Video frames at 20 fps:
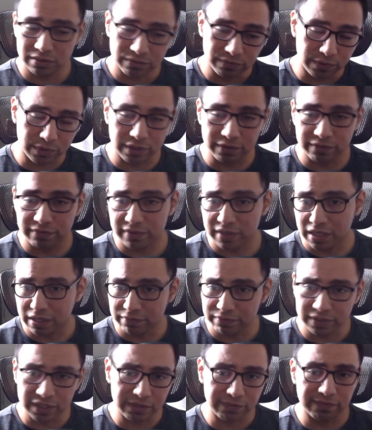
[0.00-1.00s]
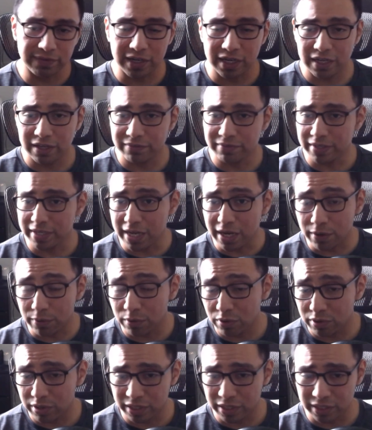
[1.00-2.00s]
45, 55, an
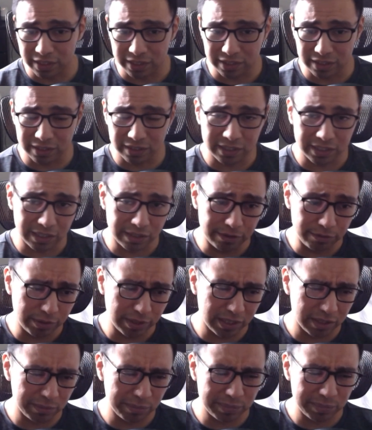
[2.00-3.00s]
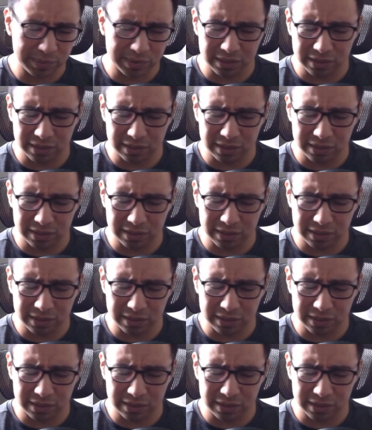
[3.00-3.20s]
hour, and then I went up